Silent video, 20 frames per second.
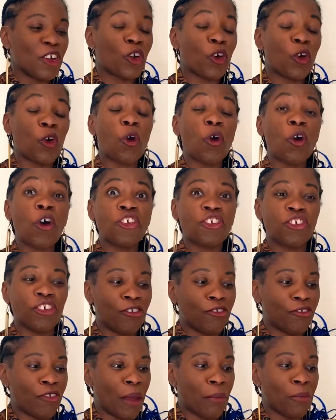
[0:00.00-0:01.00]

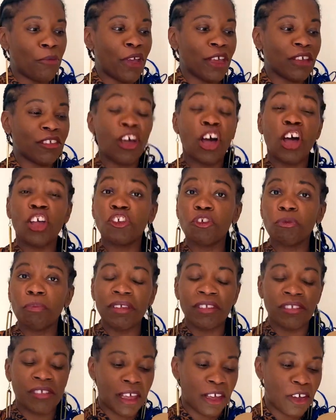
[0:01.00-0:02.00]
Gorgeous fabrics,
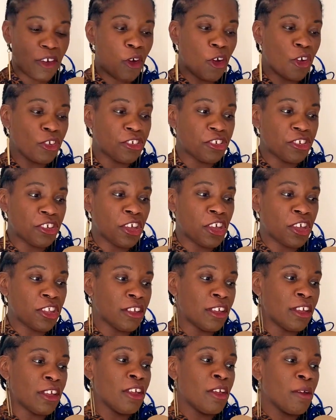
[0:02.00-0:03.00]
100%
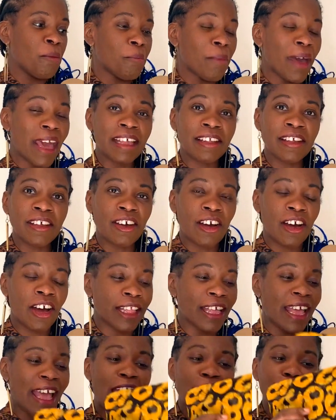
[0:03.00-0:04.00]
cotton, made in
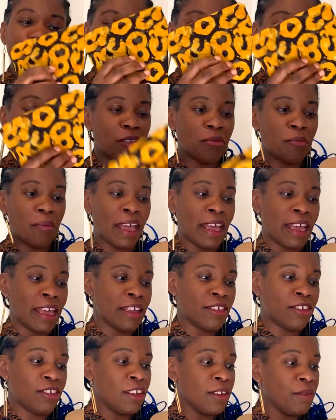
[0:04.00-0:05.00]
Ghana, African
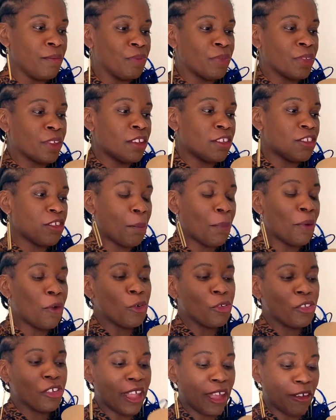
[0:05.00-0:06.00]
made,
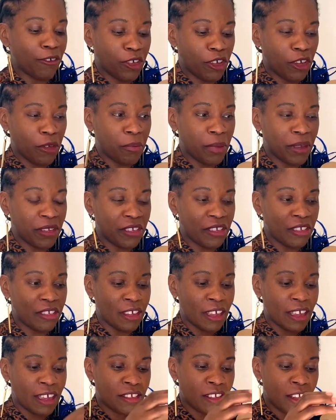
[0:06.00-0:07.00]
supporting African
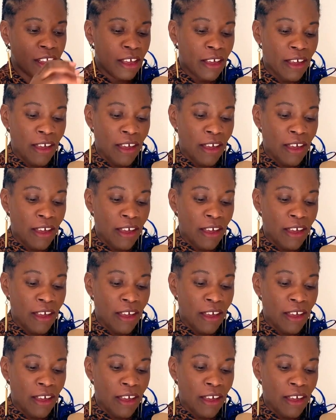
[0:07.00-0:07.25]
businesses.